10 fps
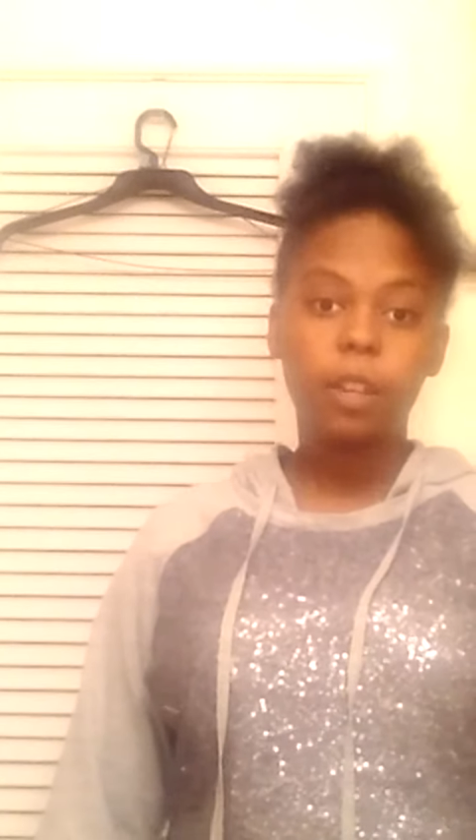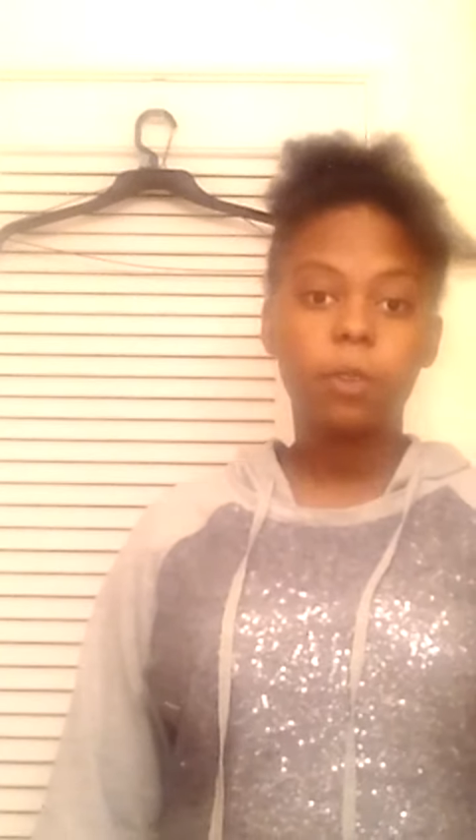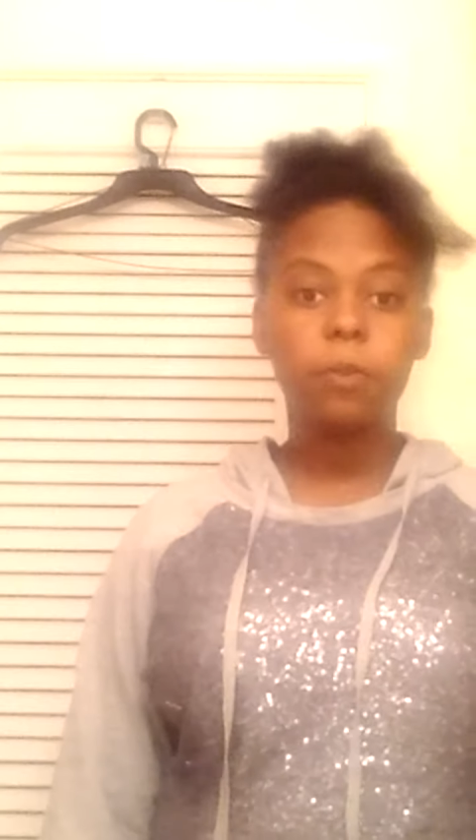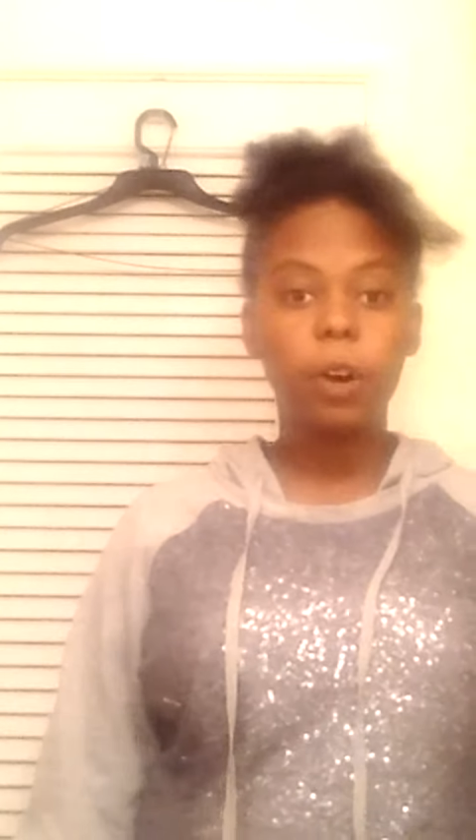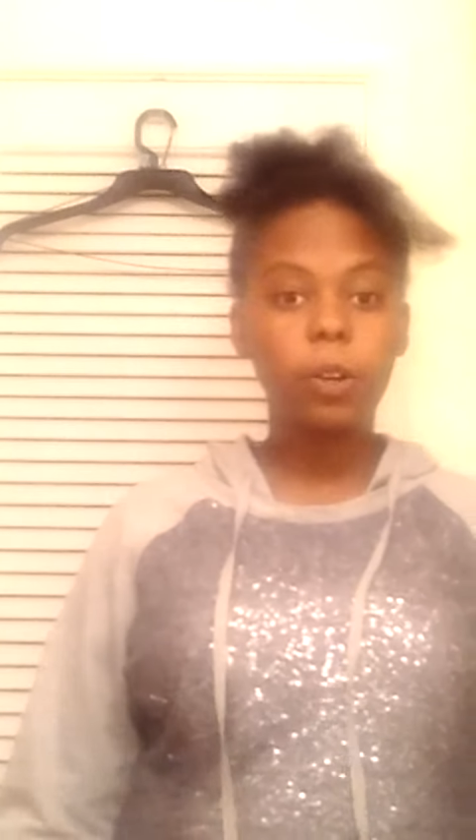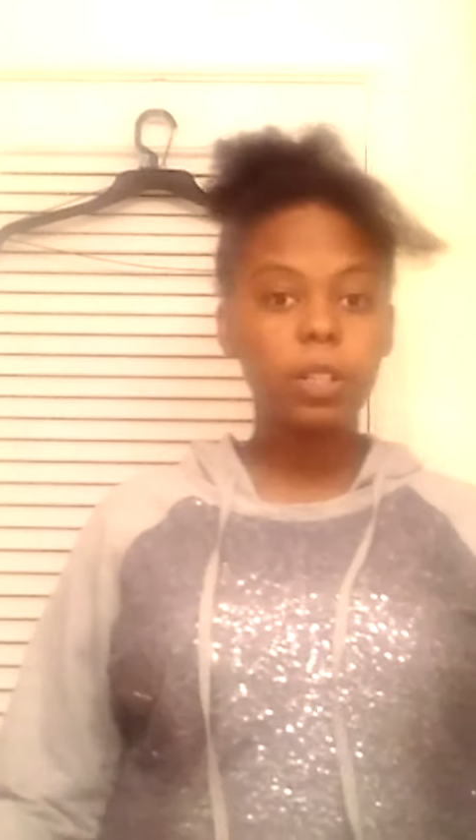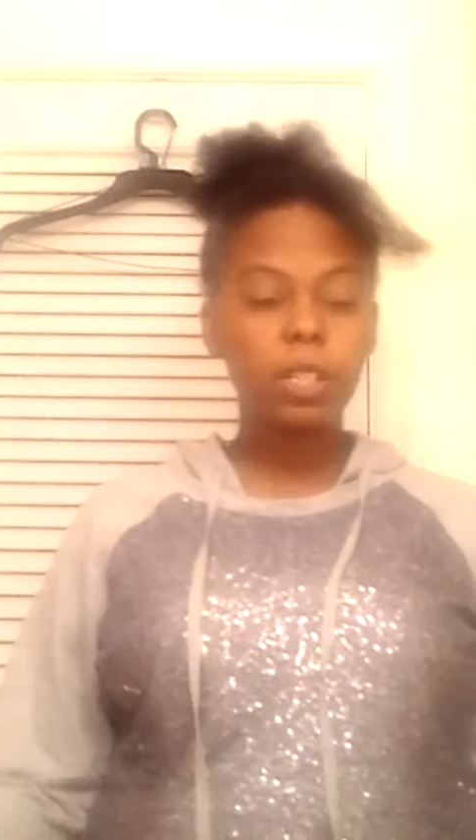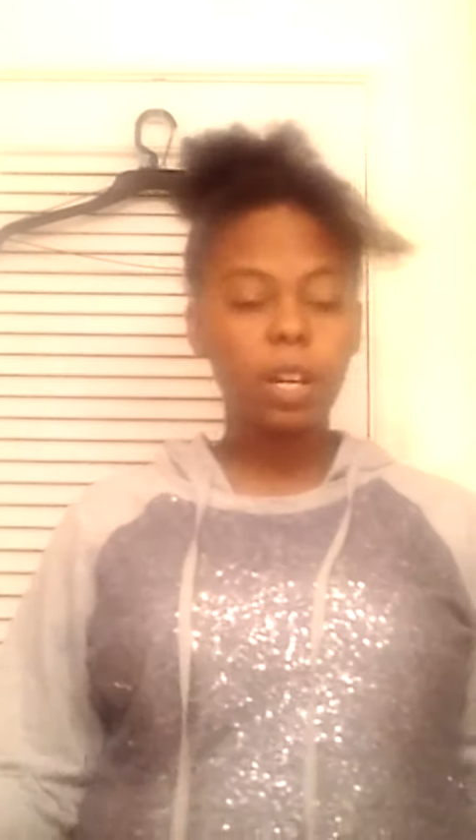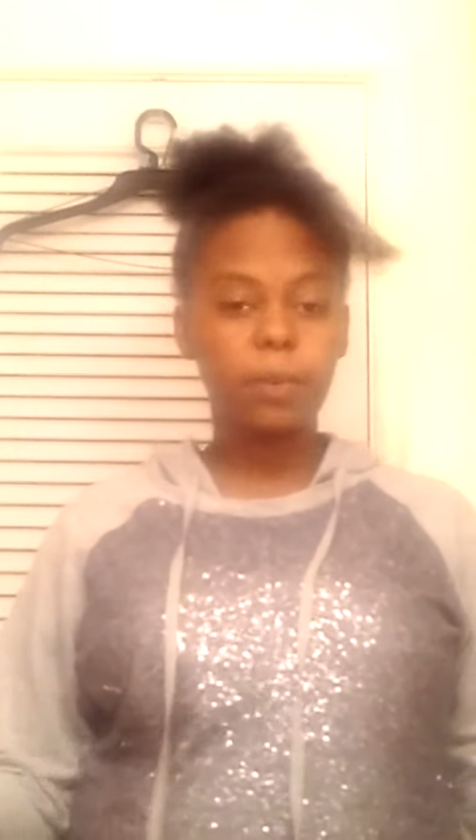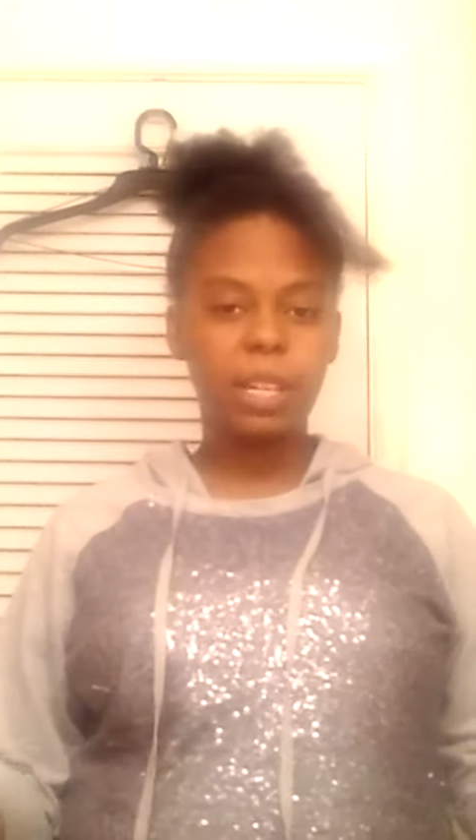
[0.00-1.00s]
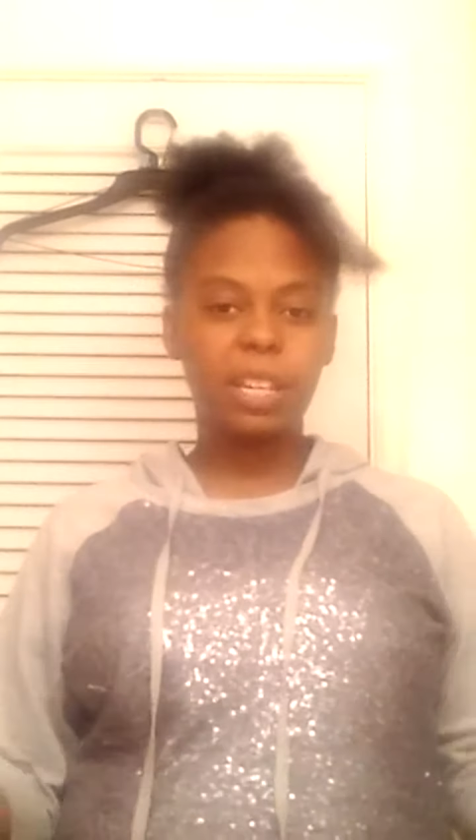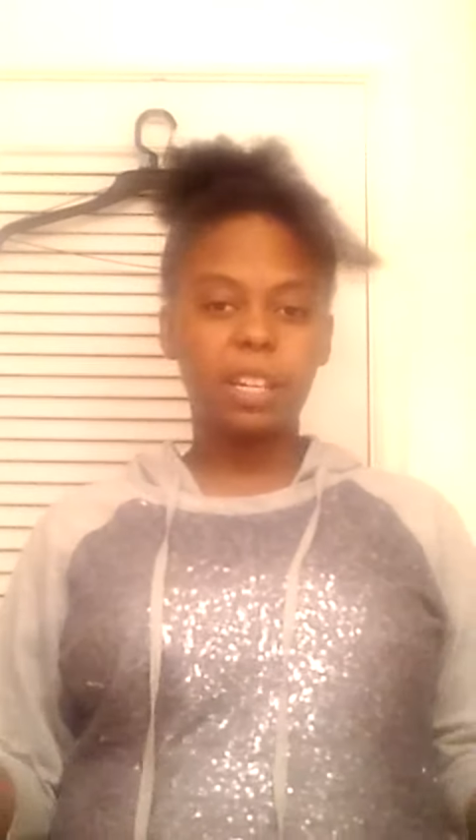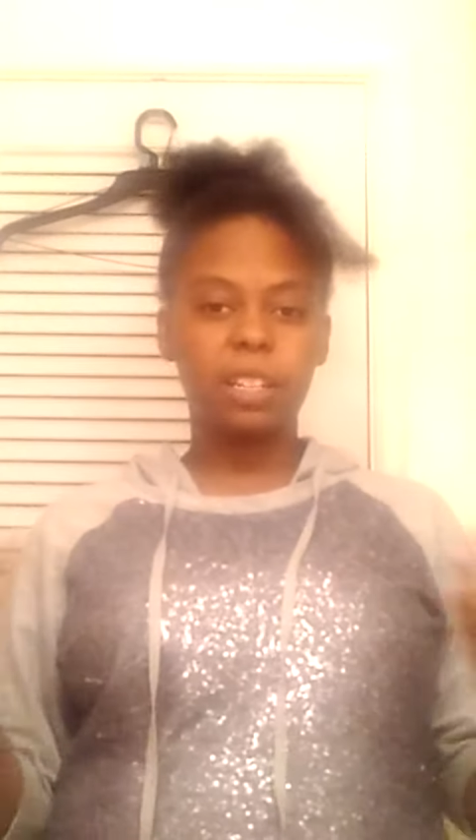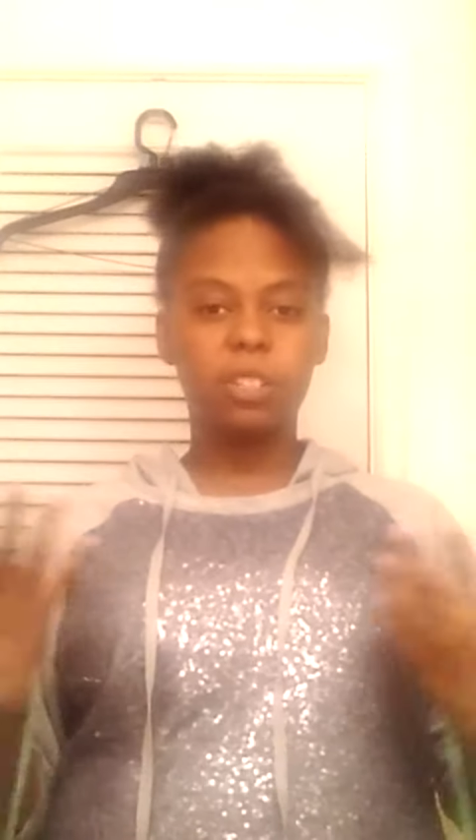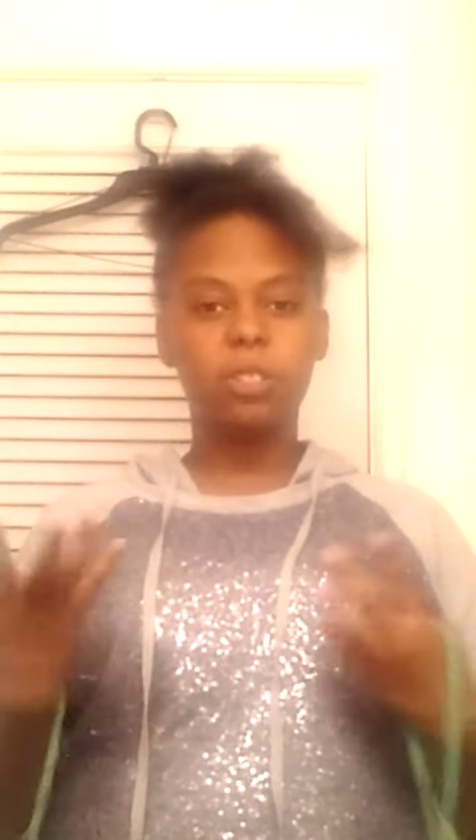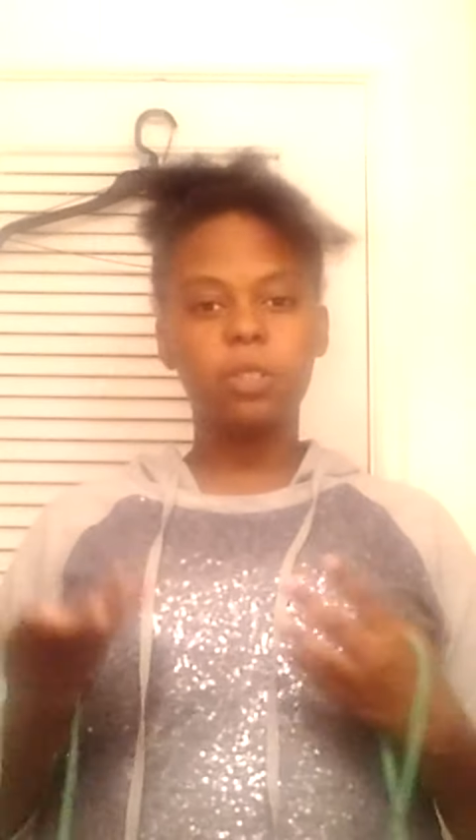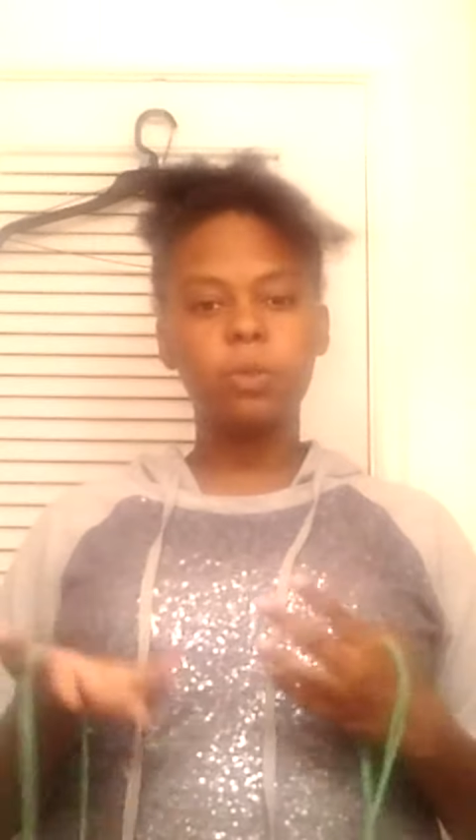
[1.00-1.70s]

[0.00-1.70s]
The fall is coming, and